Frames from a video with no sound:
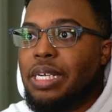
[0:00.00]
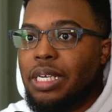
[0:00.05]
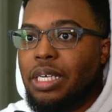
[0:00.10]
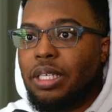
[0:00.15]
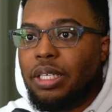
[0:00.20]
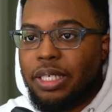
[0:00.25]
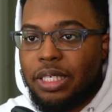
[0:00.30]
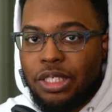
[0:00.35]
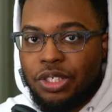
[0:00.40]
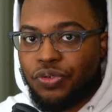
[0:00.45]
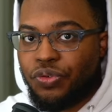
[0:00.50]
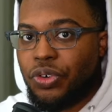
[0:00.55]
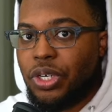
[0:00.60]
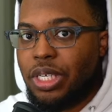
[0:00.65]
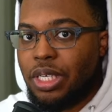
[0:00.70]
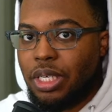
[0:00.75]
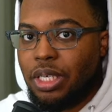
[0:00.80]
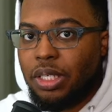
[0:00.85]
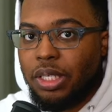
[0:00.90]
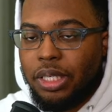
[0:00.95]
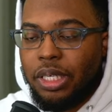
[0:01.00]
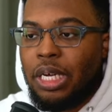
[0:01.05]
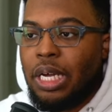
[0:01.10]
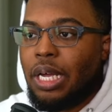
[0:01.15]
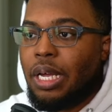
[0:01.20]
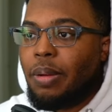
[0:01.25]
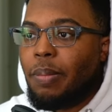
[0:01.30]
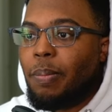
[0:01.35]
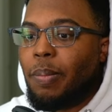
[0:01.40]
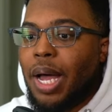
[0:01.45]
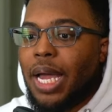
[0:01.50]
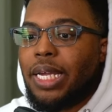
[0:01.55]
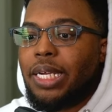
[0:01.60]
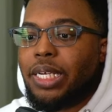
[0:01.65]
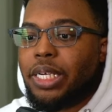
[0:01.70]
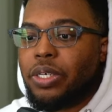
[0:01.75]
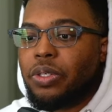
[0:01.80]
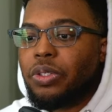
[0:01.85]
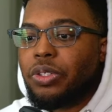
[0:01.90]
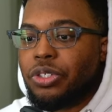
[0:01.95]
healing is free healing. My
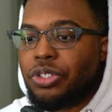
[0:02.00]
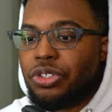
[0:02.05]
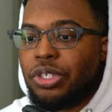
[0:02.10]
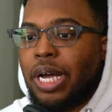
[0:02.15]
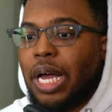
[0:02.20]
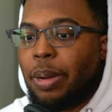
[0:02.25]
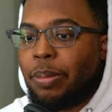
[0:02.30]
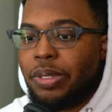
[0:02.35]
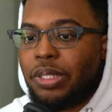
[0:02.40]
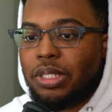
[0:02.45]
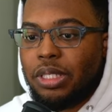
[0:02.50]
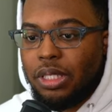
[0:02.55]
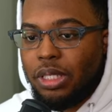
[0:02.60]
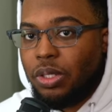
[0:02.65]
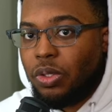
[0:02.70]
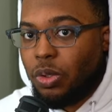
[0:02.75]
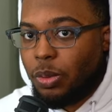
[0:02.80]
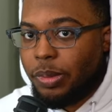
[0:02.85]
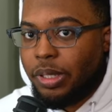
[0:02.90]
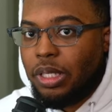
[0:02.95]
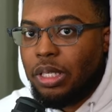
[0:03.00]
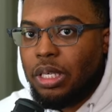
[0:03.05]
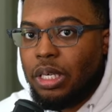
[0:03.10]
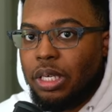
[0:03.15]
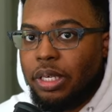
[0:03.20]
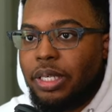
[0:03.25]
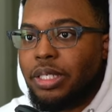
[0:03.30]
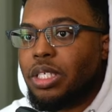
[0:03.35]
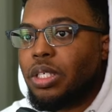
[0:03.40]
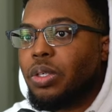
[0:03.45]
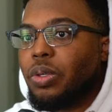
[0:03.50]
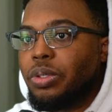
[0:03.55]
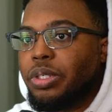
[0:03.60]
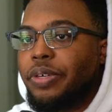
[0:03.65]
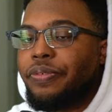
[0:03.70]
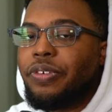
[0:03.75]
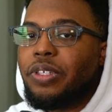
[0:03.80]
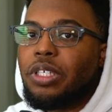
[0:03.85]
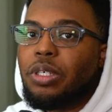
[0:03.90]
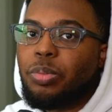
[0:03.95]
healer's job is to heal me. It's a little
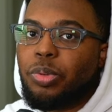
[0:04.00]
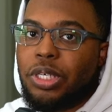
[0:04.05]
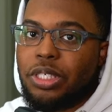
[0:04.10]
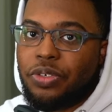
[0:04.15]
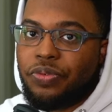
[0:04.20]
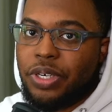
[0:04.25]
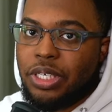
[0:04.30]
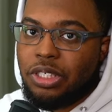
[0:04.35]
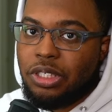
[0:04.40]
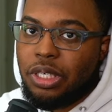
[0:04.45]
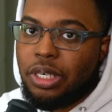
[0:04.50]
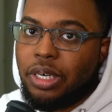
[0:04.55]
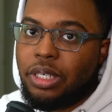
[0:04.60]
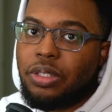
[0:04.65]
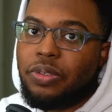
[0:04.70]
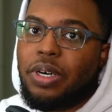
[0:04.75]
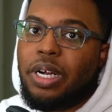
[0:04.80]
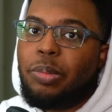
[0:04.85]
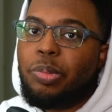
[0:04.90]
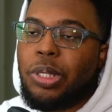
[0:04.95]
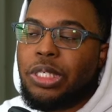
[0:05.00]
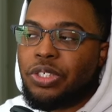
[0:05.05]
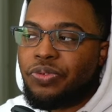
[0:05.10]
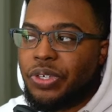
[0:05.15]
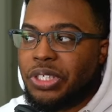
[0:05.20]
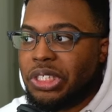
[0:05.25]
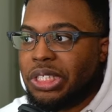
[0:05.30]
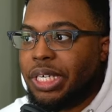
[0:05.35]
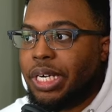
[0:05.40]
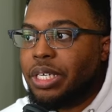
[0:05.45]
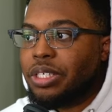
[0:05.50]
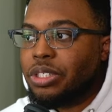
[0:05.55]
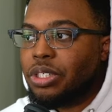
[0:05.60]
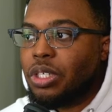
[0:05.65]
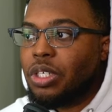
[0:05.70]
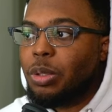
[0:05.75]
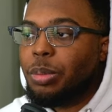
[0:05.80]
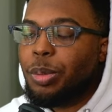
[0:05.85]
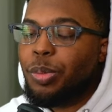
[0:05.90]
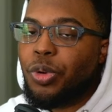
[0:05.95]
different than a preservation character, right? Preservation characters are a
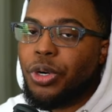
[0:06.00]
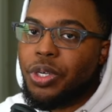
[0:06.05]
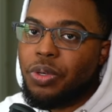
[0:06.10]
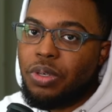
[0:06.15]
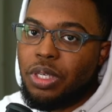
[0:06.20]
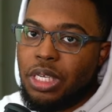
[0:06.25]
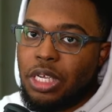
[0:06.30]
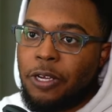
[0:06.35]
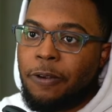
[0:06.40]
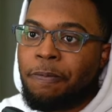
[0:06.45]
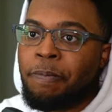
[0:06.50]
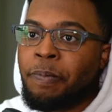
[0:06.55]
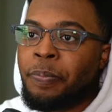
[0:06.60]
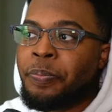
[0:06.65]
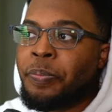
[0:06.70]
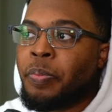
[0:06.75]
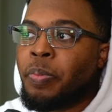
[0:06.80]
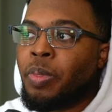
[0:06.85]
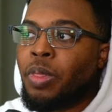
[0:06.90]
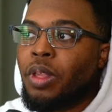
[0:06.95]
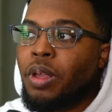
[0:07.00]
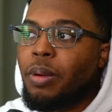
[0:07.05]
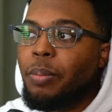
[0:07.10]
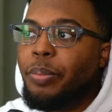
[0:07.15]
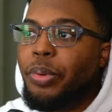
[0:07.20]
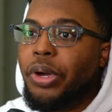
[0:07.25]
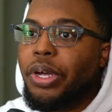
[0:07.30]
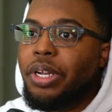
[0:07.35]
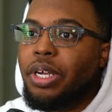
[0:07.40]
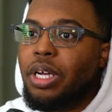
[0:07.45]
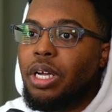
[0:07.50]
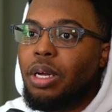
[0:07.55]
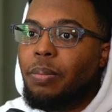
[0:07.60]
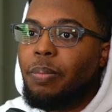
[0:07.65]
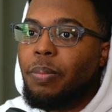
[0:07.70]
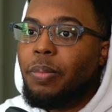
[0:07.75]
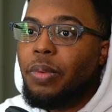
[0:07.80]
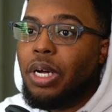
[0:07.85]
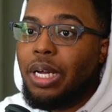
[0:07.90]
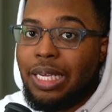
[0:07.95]
little bit more unique, but
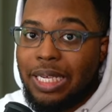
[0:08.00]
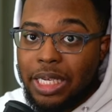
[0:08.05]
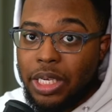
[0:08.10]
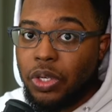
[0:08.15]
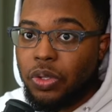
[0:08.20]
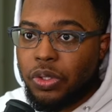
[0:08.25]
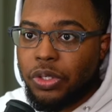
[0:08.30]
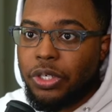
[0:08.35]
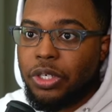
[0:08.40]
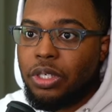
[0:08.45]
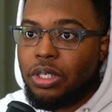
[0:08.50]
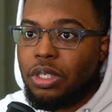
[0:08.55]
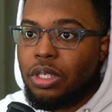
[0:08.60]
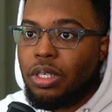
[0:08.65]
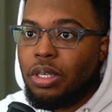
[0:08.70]
a healer,